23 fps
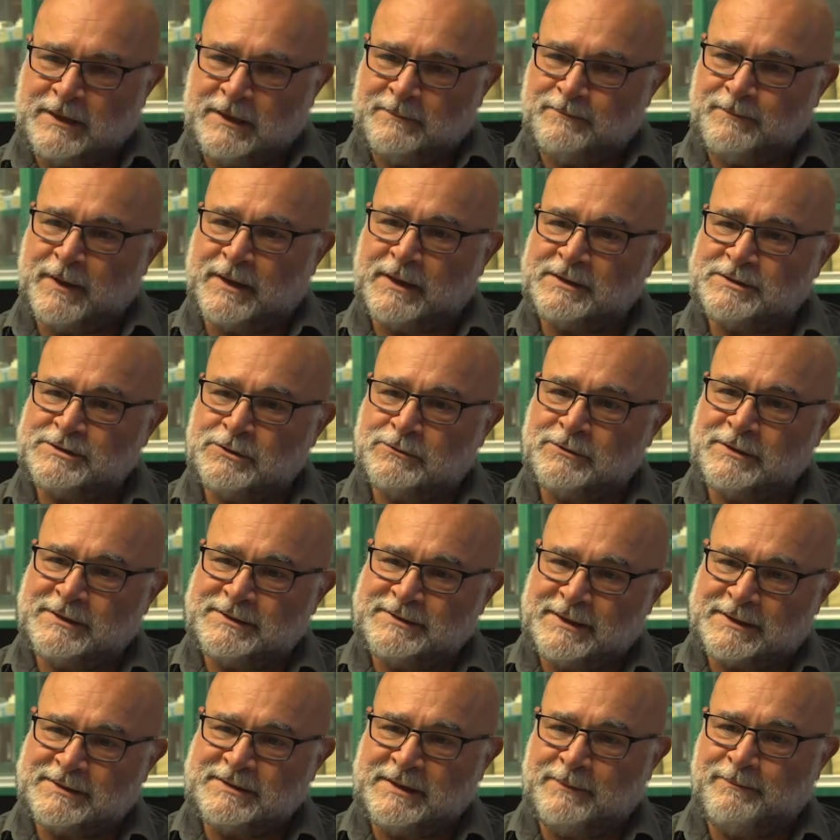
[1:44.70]
Shoreline
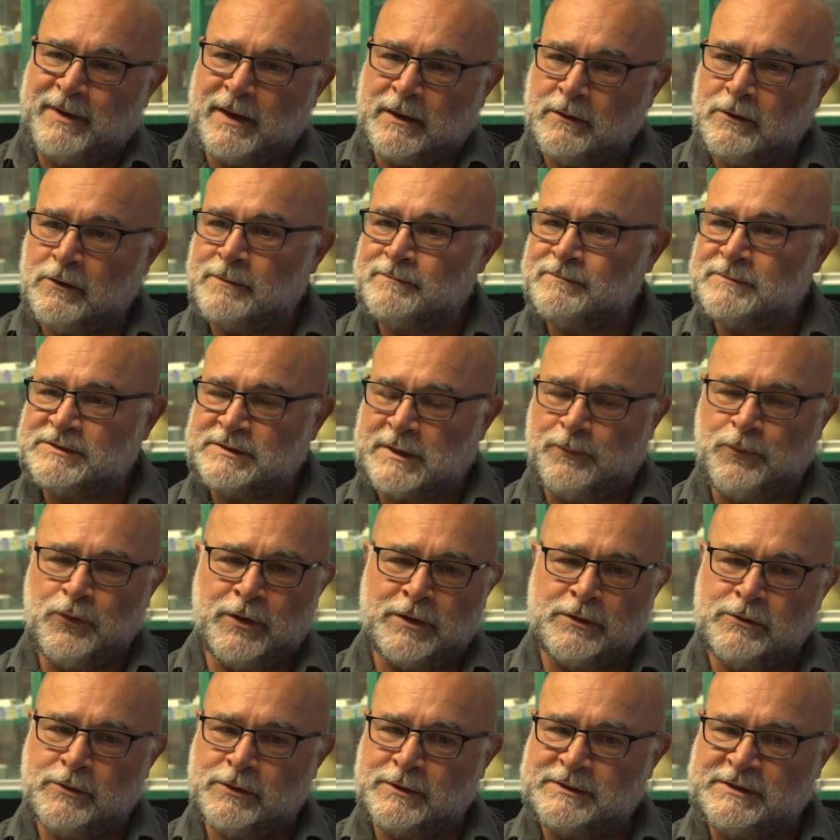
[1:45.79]
alteration is another
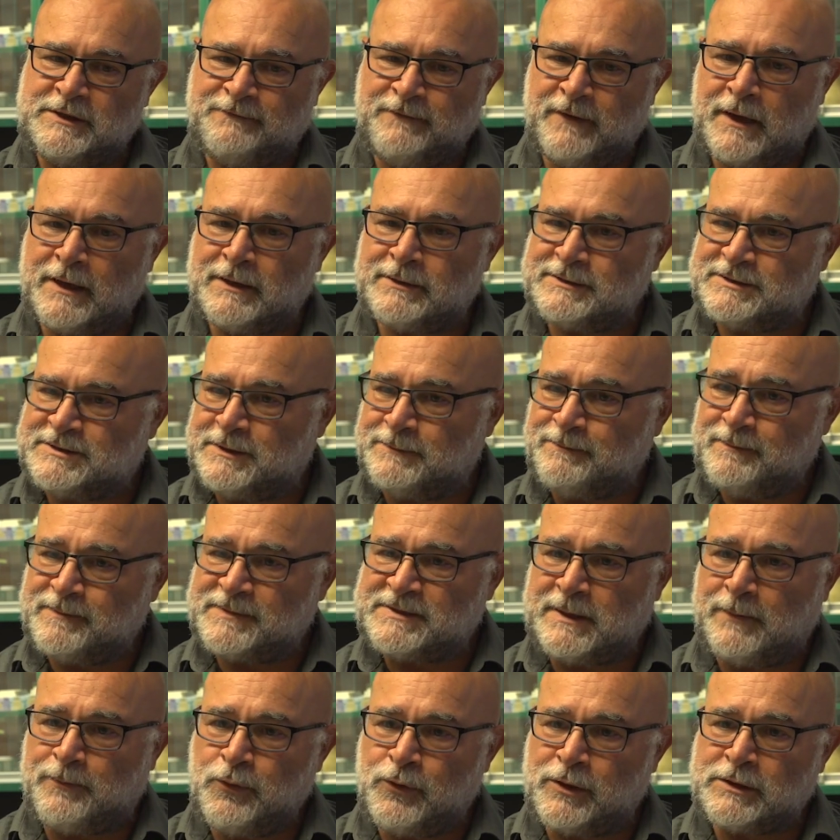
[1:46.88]
source of pressure.
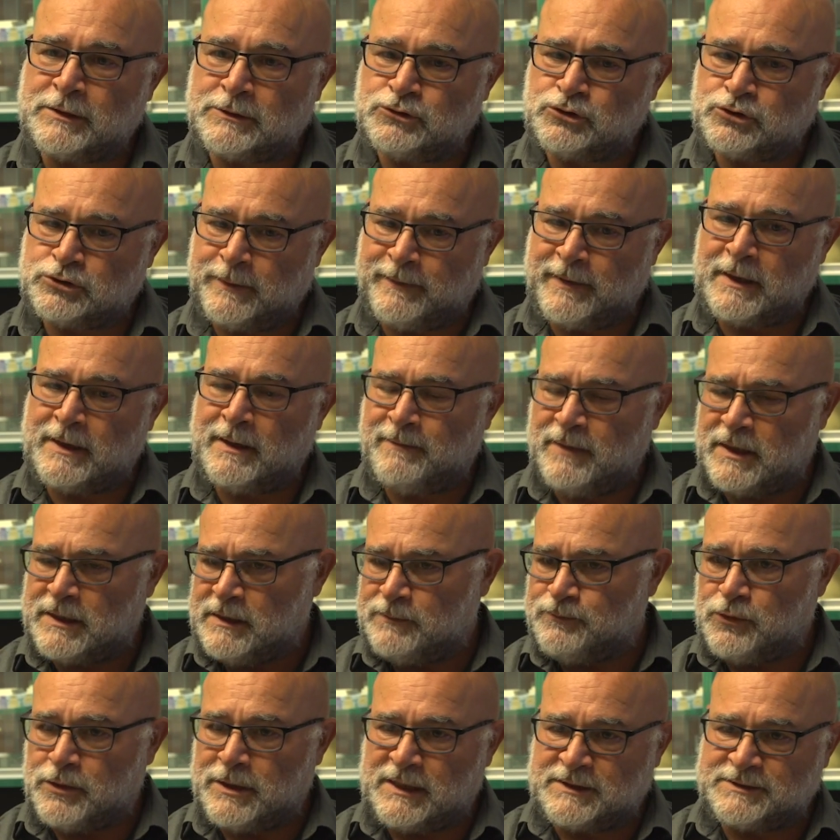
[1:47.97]
Alteration
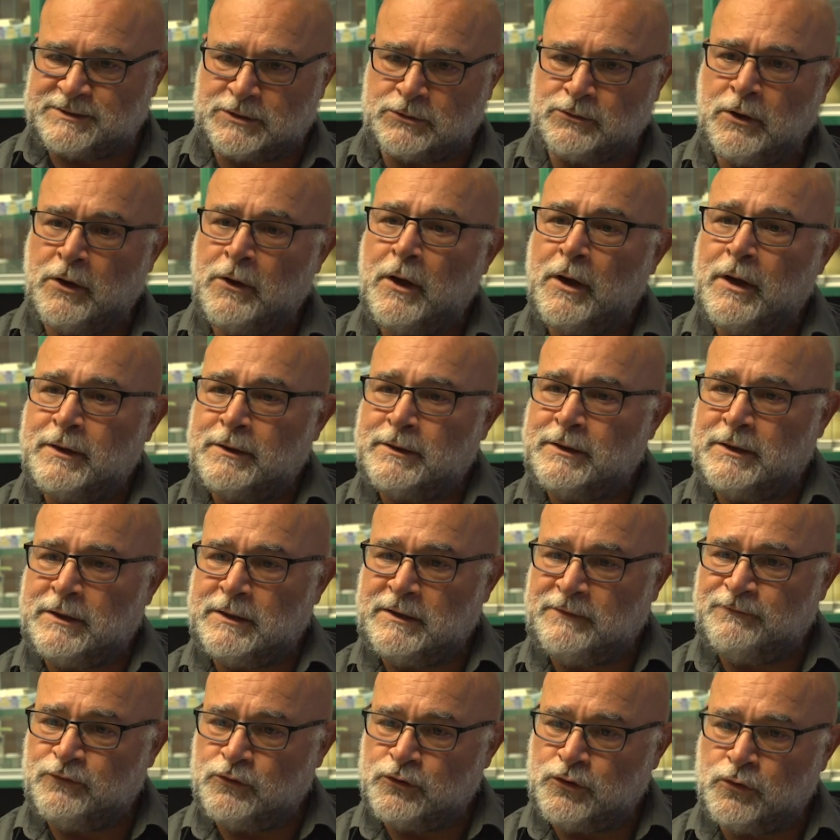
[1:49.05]
can result from something as
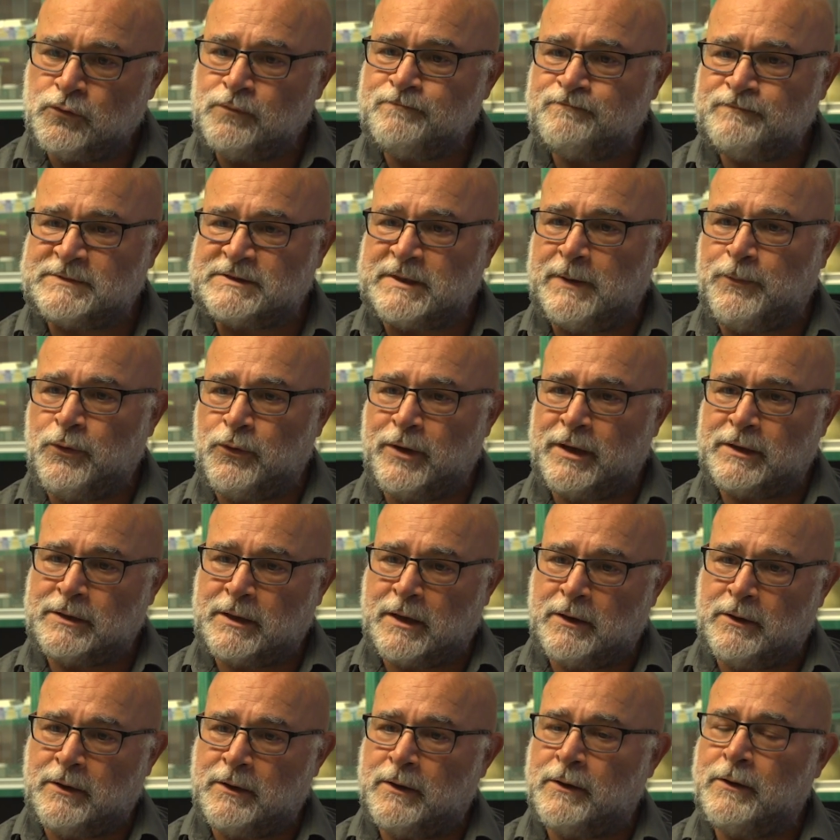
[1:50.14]
simple as building a wall
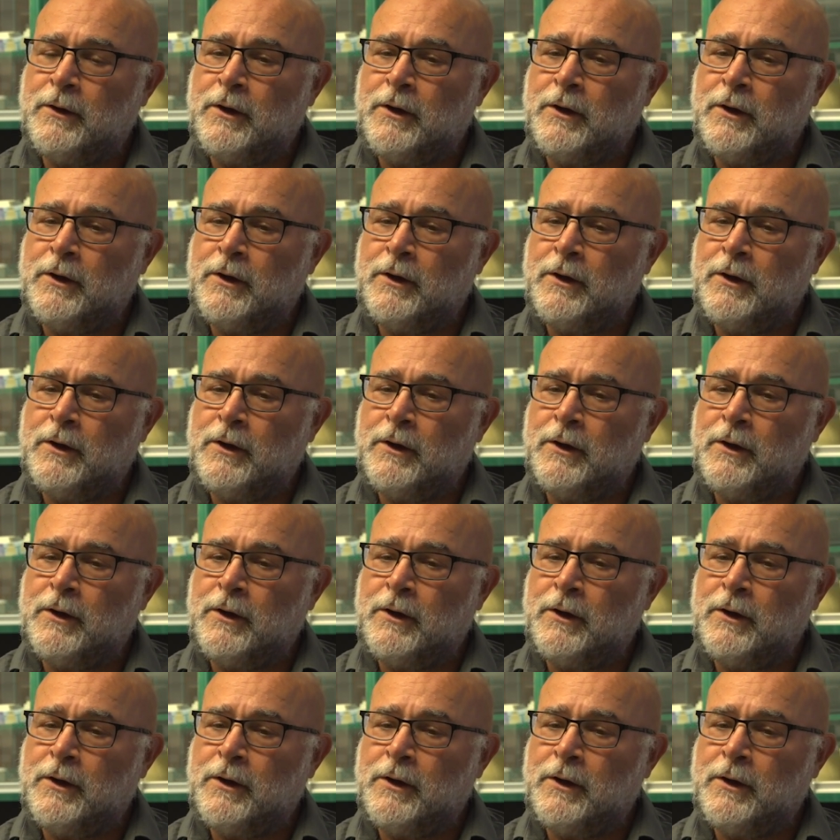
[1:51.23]
on parts